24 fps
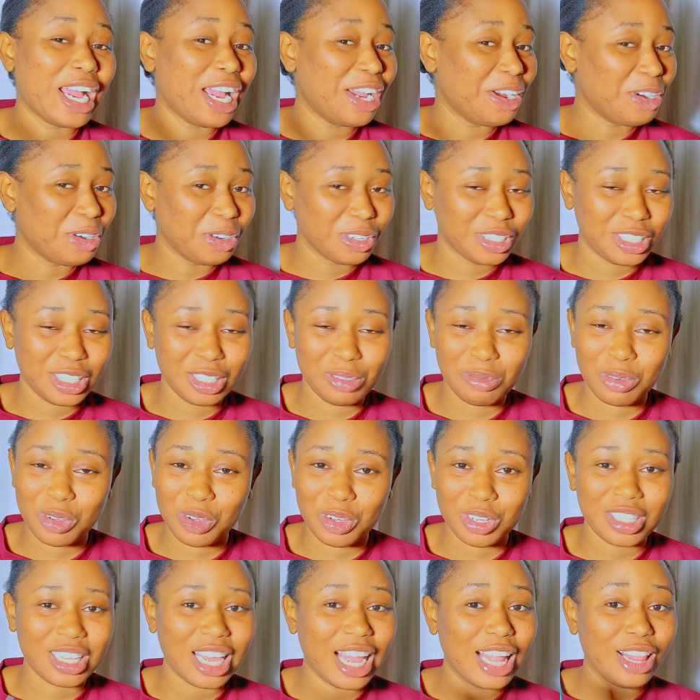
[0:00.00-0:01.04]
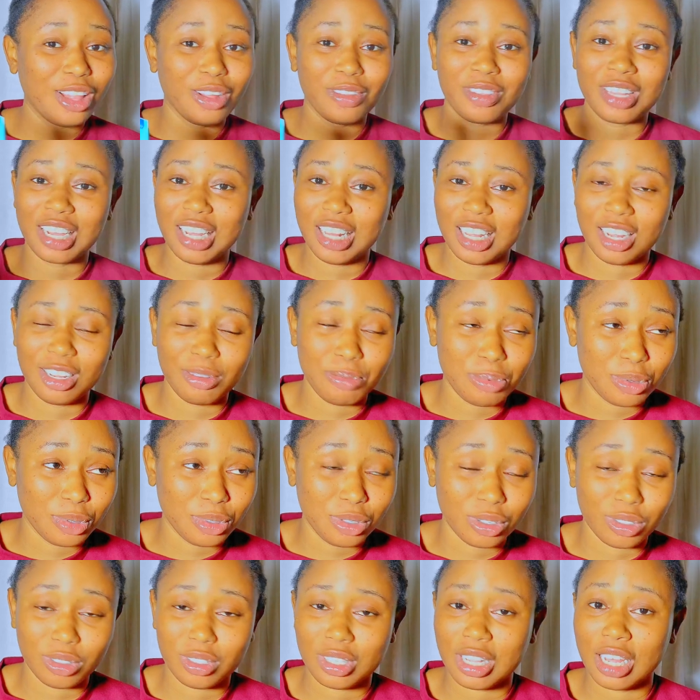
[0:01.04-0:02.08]
I got it, because I love Thailand
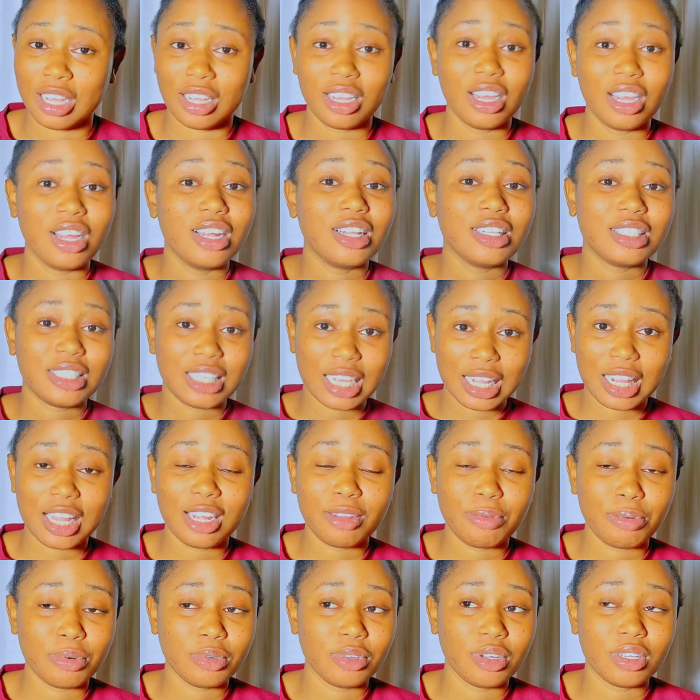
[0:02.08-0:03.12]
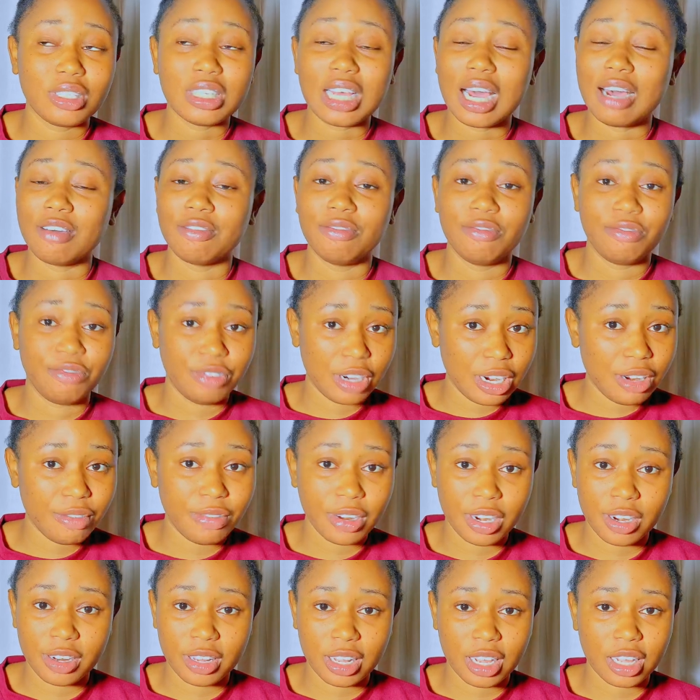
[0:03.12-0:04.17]
products. Like Thailand products are very,
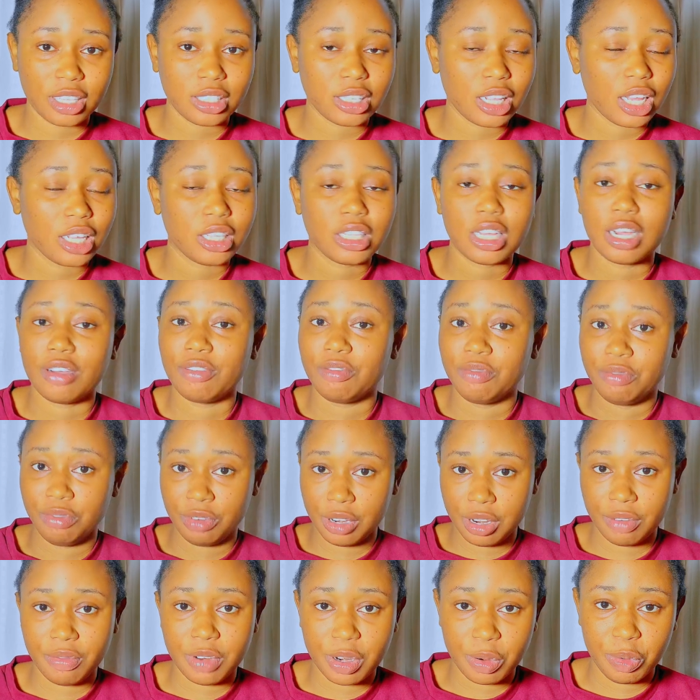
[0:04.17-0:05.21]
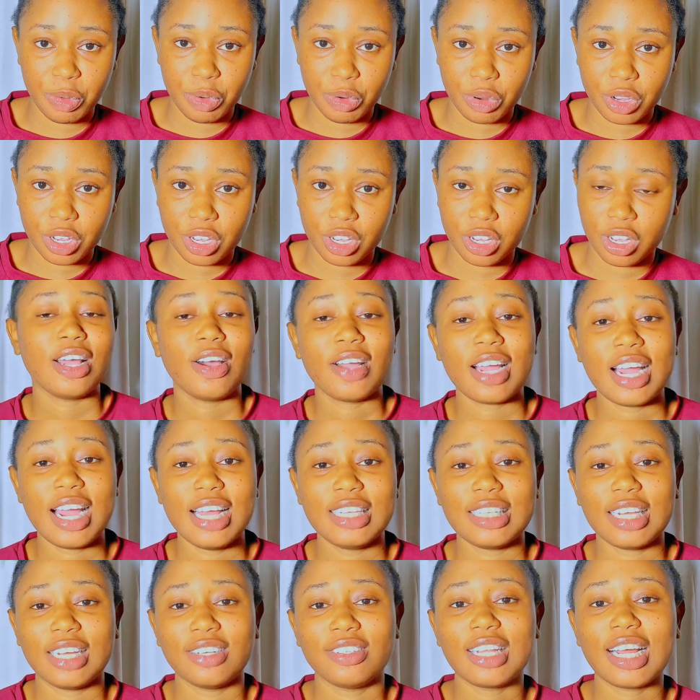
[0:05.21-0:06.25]
very nice. Like they are very, very okay. Now guys,
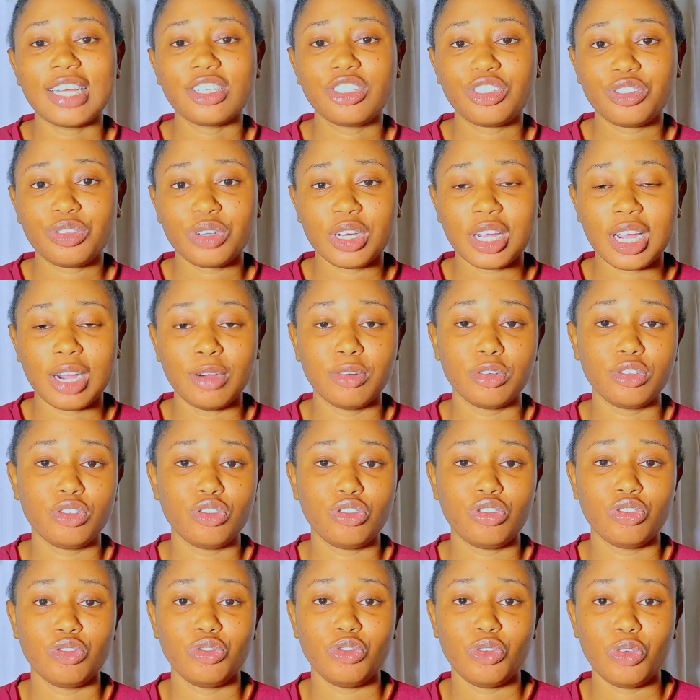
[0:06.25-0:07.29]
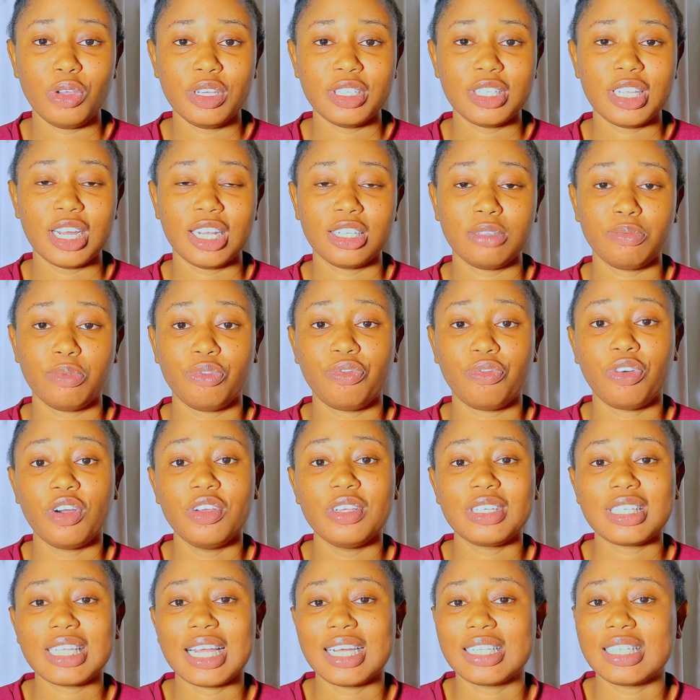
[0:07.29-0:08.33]
another trick I want you to know is that before you
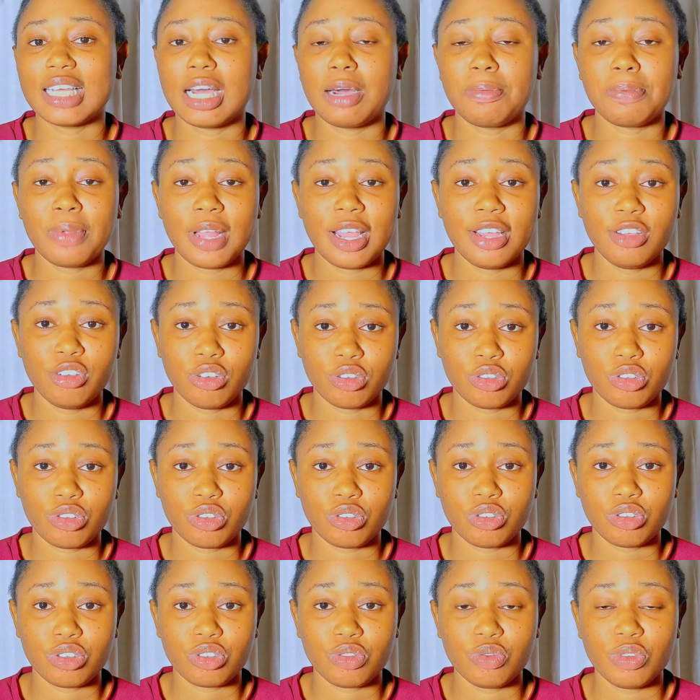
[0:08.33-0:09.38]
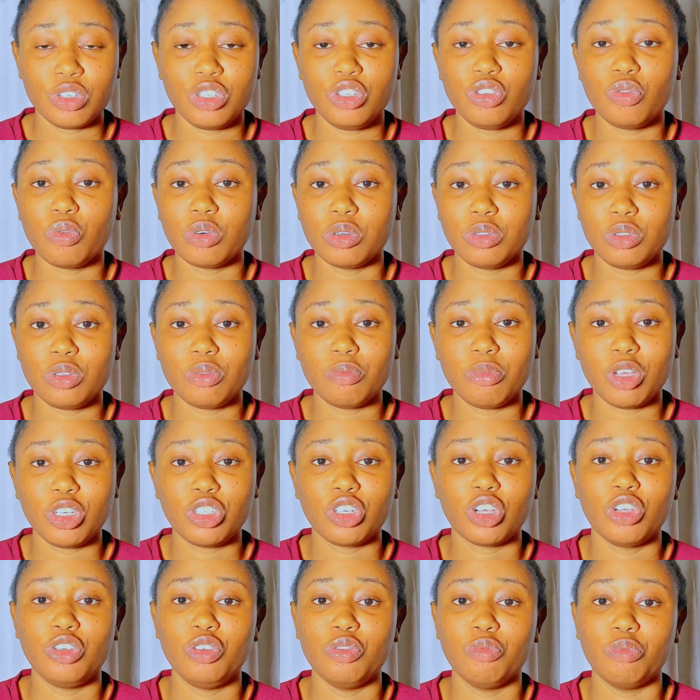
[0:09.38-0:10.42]
start applying your sunscreen, you want to make
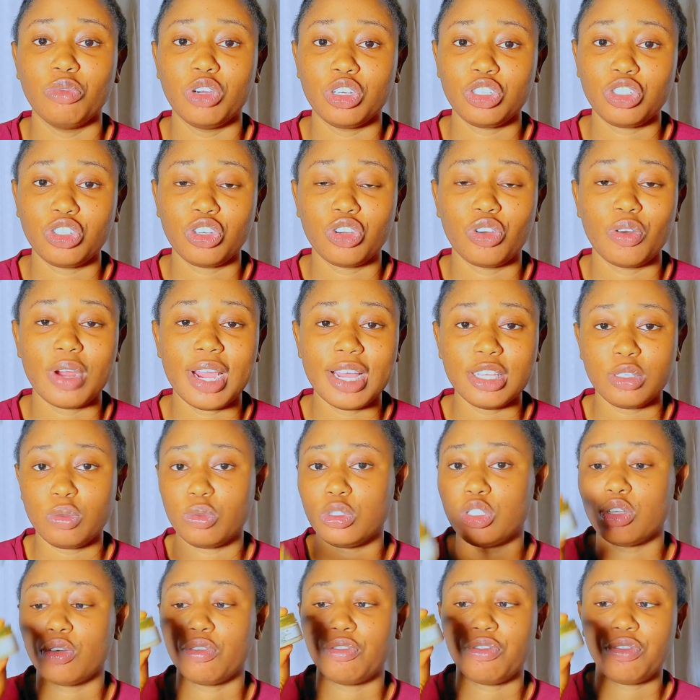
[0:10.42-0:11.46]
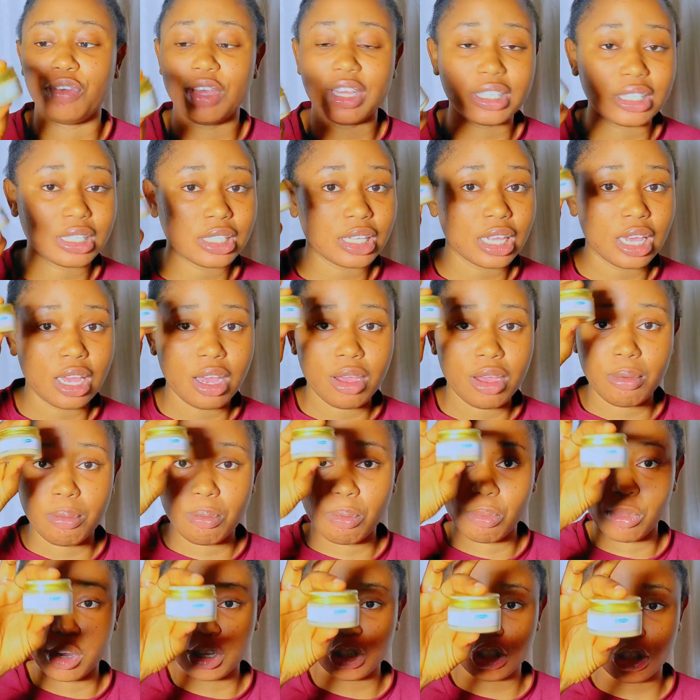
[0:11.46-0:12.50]
sure you moisturize with your face
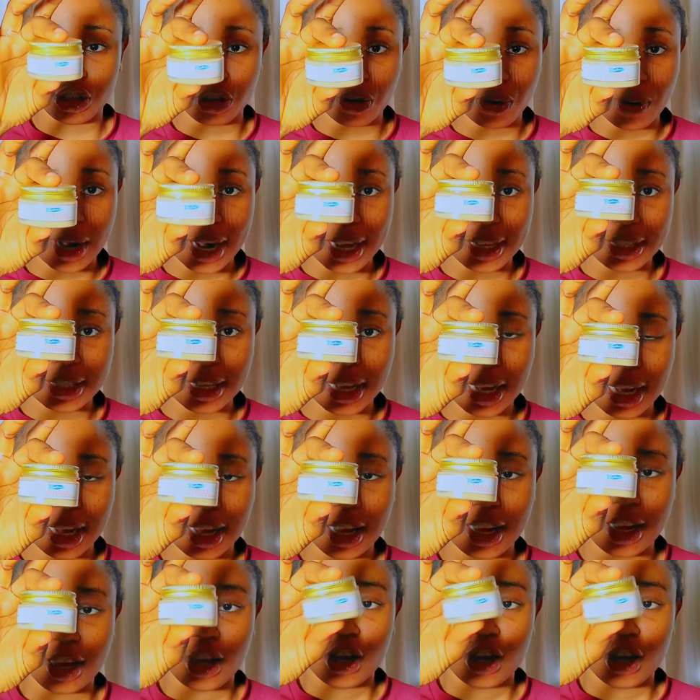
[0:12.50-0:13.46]
moisturizer.